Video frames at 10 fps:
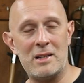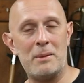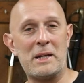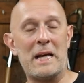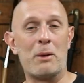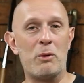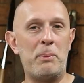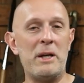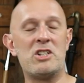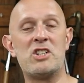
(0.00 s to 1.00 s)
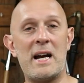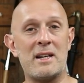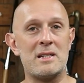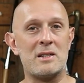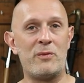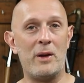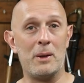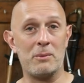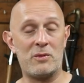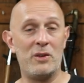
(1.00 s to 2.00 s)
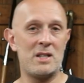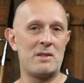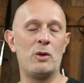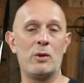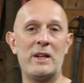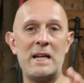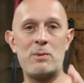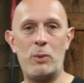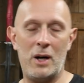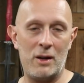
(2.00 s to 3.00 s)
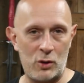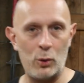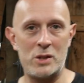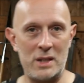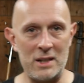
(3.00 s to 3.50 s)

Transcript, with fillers: at the beginning with Peter Jackson's films. First of all, these were, of course, an